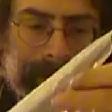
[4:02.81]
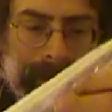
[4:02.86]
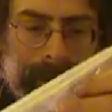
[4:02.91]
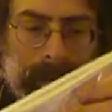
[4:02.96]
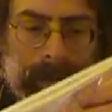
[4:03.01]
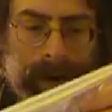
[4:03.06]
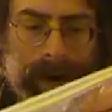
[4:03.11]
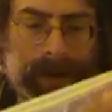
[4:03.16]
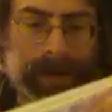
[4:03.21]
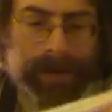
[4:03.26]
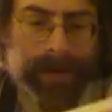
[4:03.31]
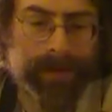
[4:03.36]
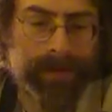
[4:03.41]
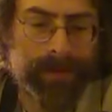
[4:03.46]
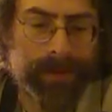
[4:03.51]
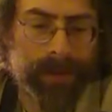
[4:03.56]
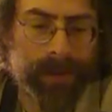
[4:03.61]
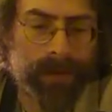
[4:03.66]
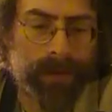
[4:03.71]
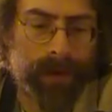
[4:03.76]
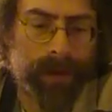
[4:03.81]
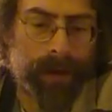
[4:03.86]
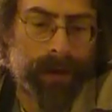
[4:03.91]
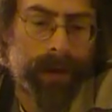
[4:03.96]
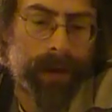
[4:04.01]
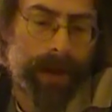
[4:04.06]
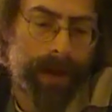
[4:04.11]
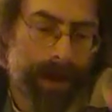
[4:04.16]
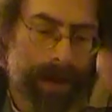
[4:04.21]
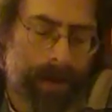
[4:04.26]
requires some sorting,
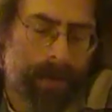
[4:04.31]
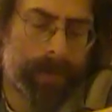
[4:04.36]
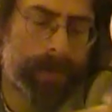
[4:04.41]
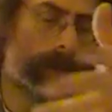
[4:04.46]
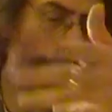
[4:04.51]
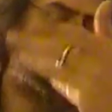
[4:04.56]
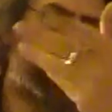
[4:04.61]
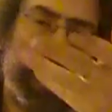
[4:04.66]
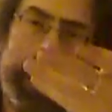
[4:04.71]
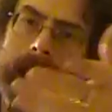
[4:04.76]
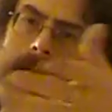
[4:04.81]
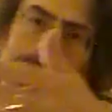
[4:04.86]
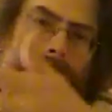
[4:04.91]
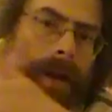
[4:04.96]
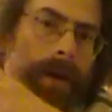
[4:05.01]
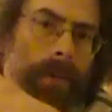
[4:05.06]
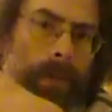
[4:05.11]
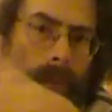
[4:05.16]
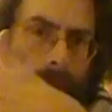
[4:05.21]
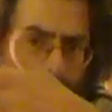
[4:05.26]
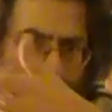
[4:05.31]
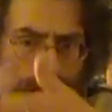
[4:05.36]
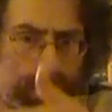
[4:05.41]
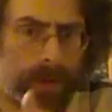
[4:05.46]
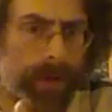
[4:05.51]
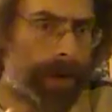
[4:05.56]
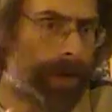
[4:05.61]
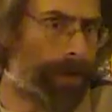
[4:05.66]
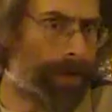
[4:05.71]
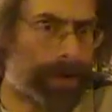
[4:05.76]
which would happen at one
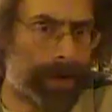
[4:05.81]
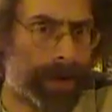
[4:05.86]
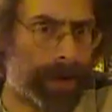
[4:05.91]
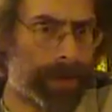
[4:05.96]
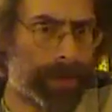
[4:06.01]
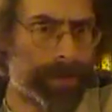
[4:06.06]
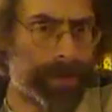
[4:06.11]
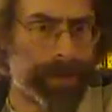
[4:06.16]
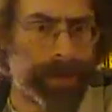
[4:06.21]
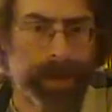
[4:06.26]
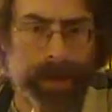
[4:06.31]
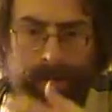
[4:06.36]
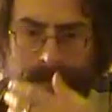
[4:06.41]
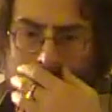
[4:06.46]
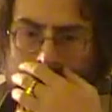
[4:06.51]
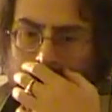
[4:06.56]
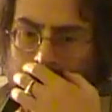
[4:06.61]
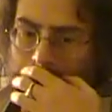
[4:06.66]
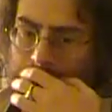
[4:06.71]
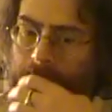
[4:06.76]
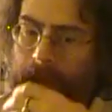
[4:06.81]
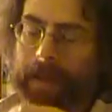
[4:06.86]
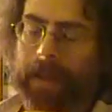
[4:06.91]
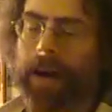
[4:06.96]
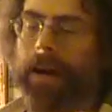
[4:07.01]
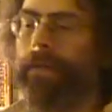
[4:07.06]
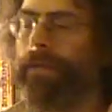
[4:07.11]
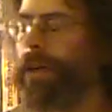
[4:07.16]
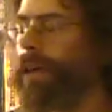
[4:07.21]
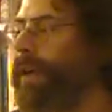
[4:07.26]
point or another in the game thing, because
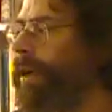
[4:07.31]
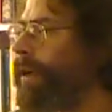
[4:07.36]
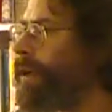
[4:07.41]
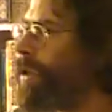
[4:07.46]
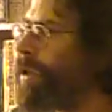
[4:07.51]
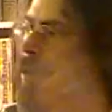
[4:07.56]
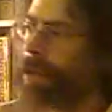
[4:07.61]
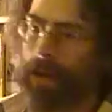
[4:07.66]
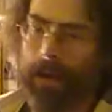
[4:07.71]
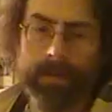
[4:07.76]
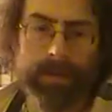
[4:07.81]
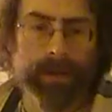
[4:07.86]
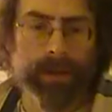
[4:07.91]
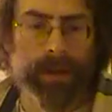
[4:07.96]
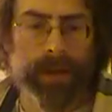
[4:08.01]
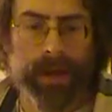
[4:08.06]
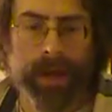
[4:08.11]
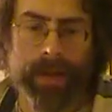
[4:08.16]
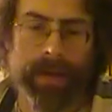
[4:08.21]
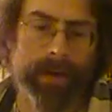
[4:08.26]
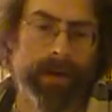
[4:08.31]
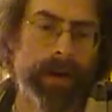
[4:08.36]
everything gets jumbled together.